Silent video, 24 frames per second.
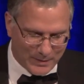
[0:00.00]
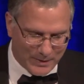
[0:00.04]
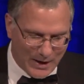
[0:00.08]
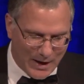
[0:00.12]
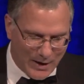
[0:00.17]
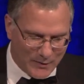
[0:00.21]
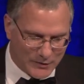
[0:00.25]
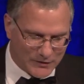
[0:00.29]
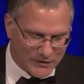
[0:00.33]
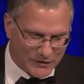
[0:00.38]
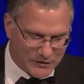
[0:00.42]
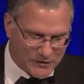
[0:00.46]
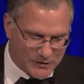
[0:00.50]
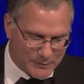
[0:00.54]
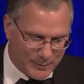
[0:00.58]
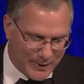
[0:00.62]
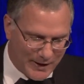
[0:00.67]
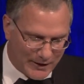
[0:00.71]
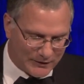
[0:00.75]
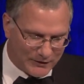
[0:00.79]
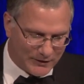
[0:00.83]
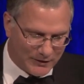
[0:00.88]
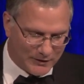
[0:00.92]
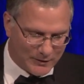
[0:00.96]
I was
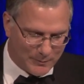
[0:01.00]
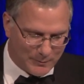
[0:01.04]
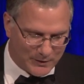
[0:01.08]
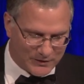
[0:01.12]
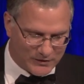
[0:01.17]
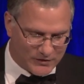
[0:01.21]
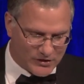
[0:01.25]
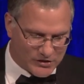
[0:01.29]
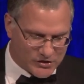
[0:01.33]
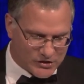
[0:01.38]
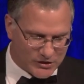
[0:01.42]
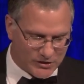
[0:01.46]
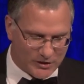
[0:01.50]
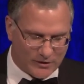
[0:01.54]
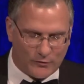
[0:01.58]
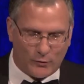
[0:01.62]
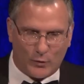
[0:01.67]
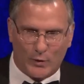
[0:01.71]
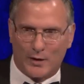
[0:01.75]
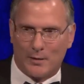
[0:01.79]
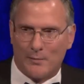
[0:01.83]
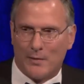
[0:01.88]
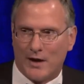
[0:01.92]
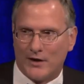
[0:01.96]
inspecting the position of
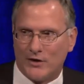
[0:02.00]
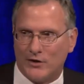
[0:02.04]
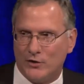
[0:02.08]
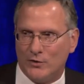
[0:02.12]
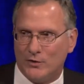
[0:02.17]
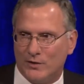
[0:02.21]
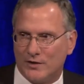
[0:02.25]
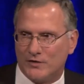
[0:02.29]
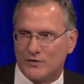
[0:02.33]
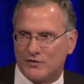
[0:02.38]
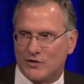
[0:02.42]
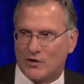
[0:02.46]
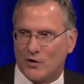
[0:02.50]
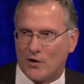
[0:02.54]
one of my units